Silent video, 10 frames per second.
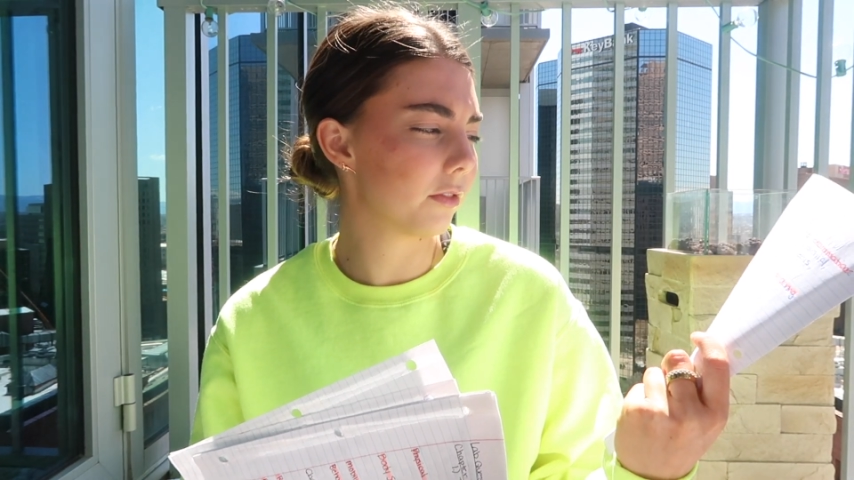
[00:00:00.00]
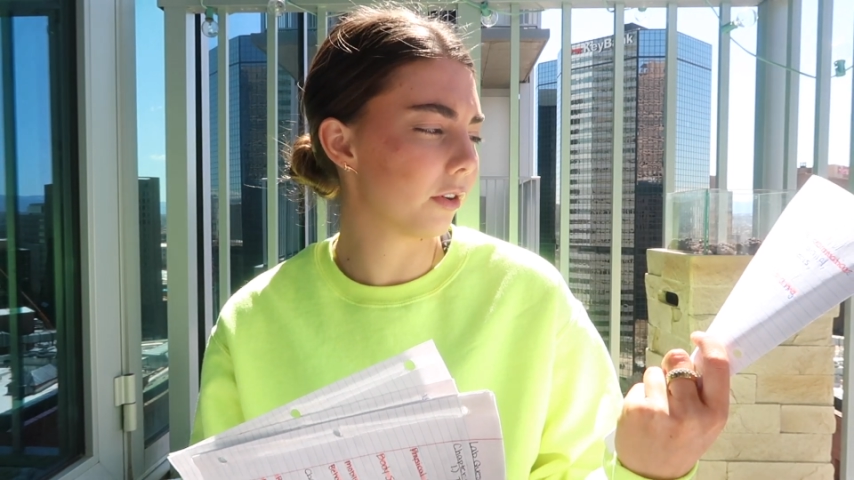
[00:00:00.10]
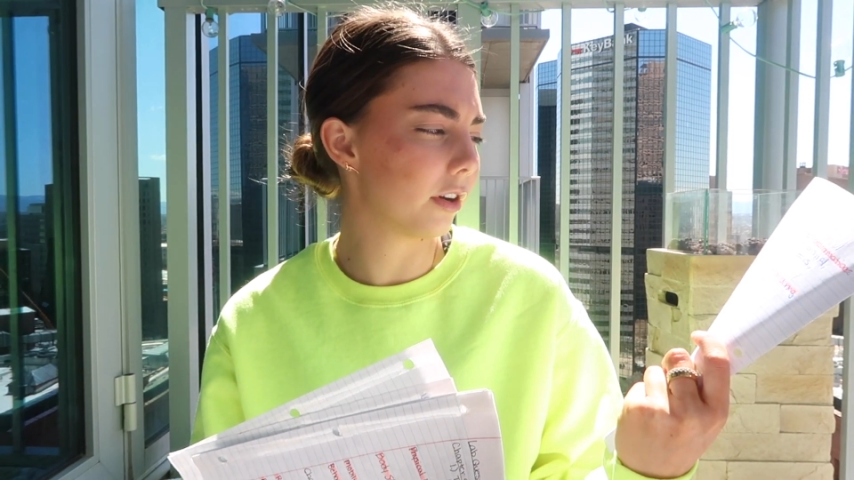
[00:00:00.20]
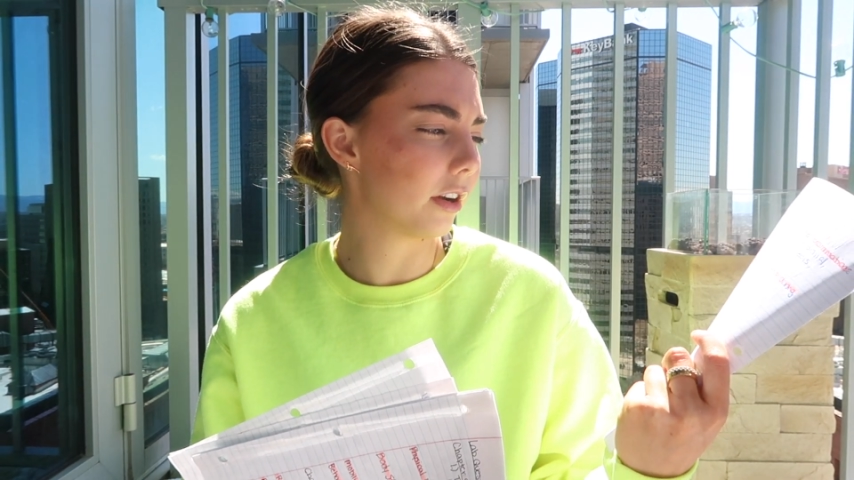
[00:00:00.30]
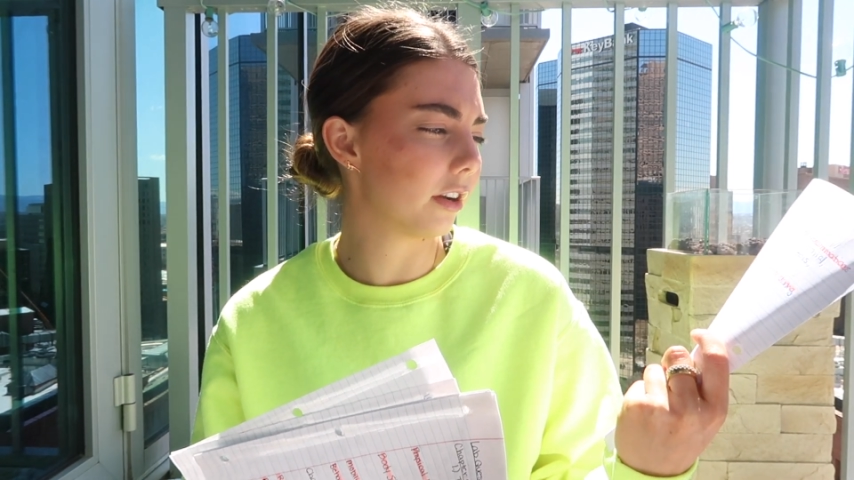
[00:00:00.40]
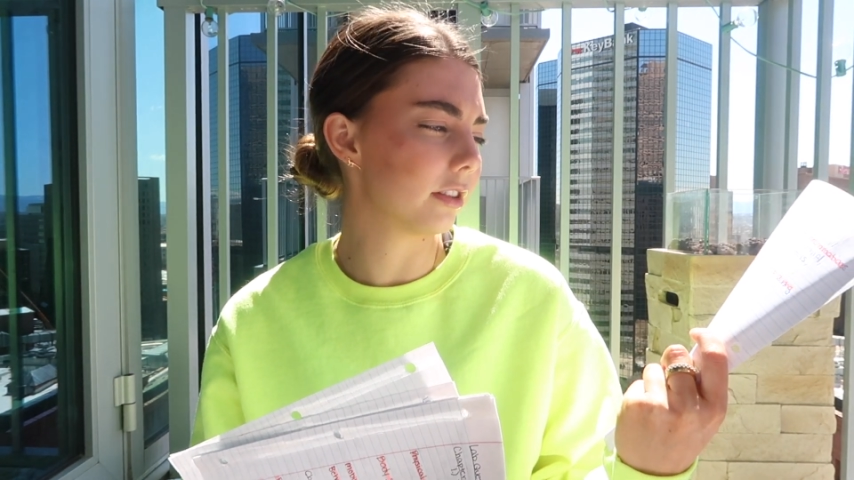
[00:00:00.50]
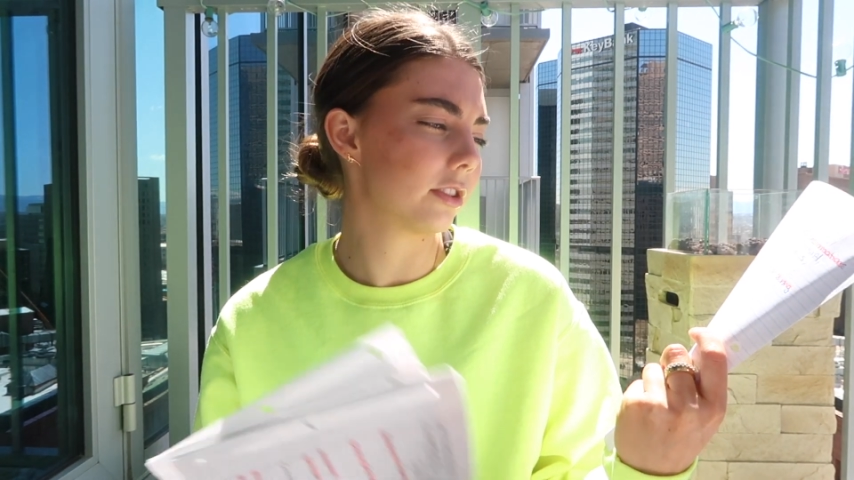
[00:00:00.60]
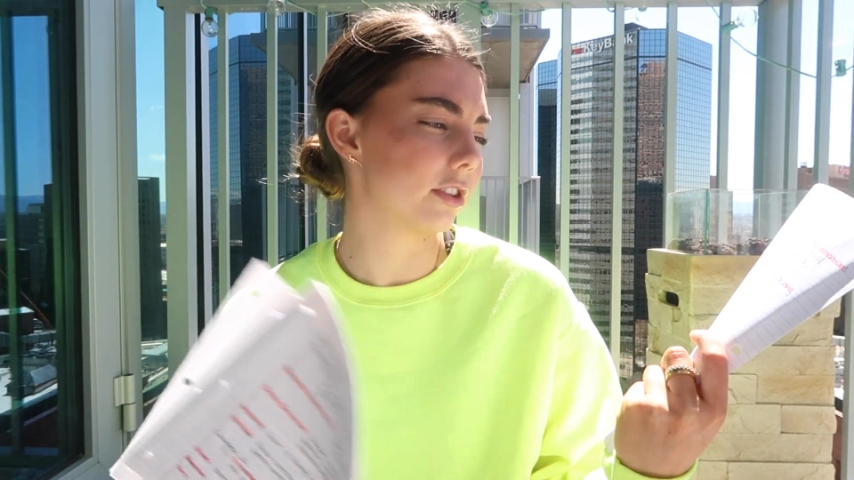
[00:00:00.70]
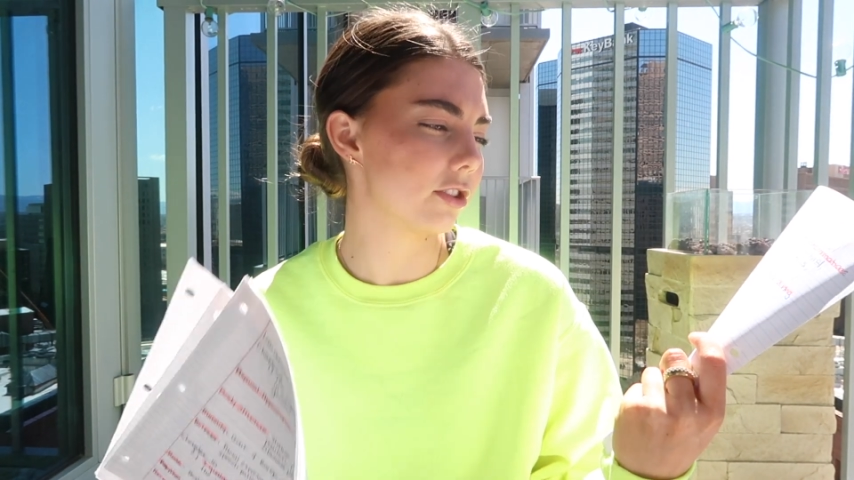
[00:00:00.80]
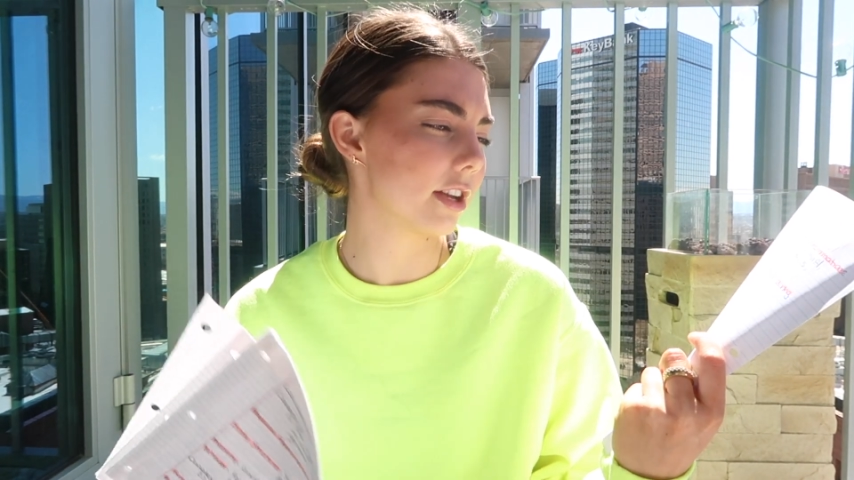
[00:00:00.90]
or
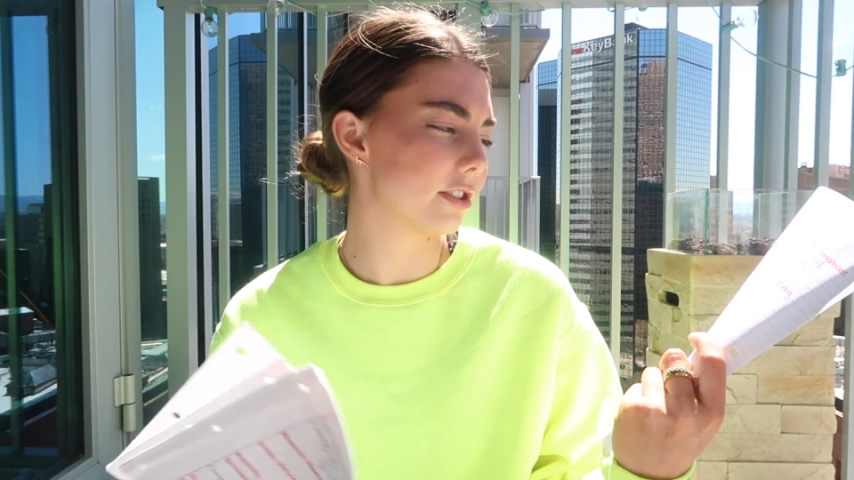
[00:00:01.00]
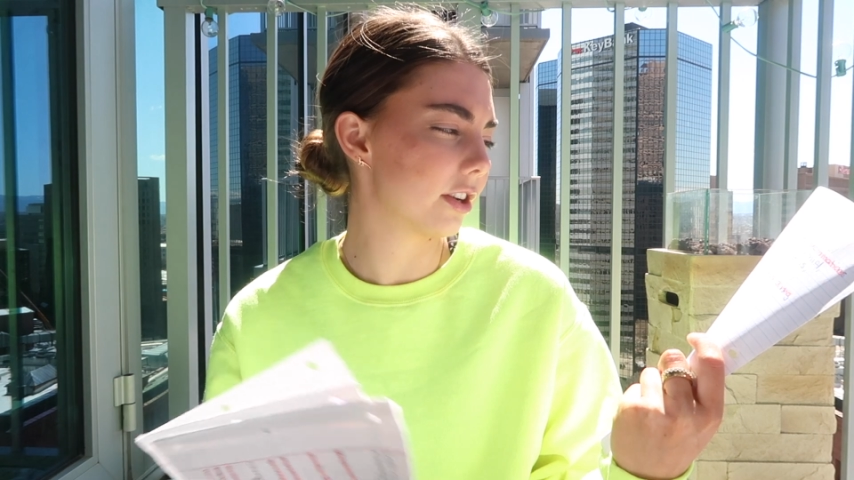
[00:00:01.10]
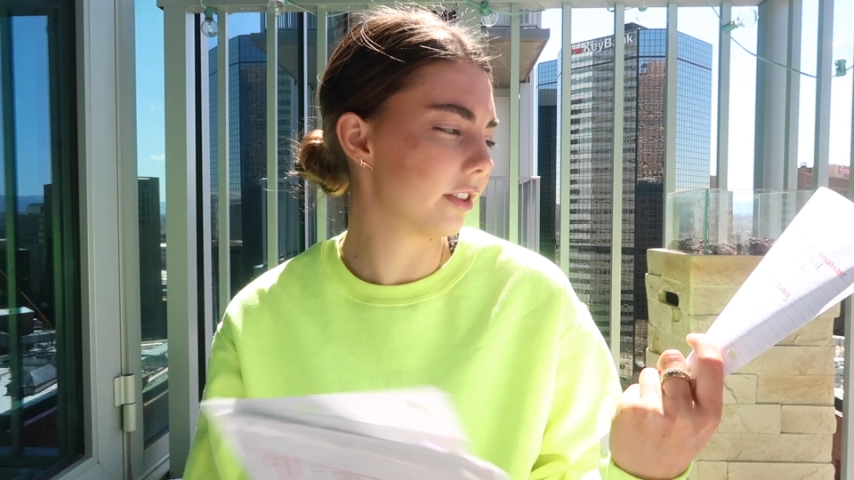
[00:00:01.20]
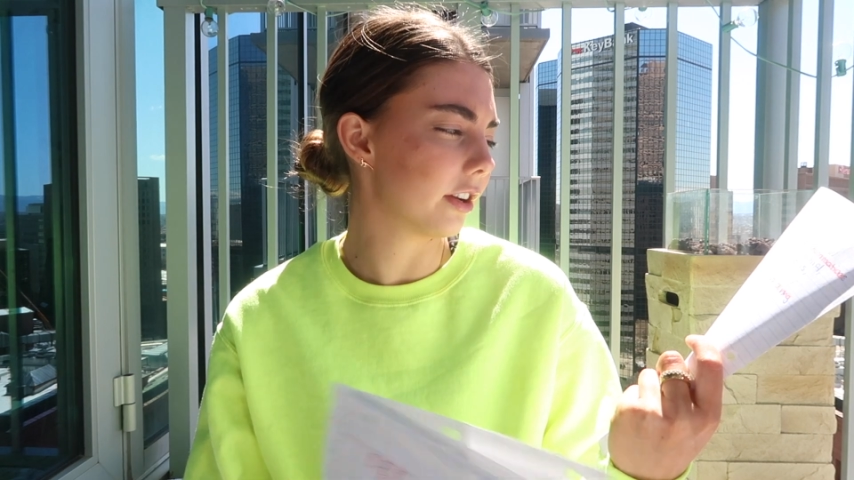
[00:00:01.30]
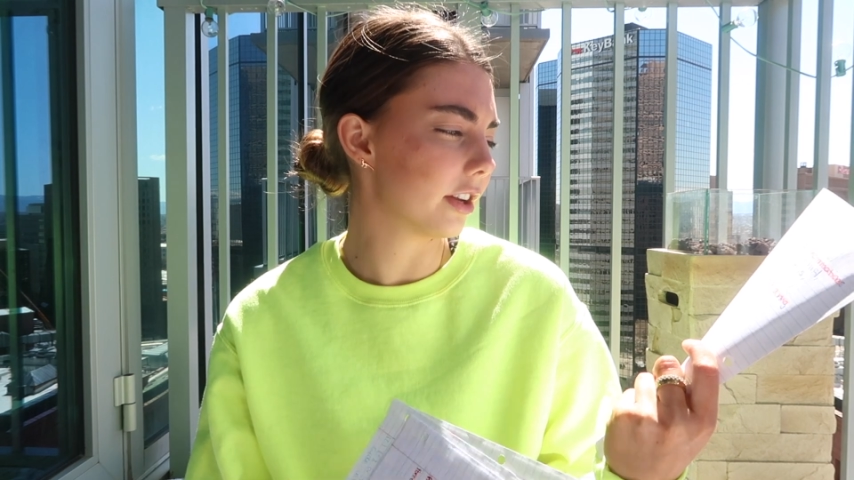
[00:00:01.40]
to address during their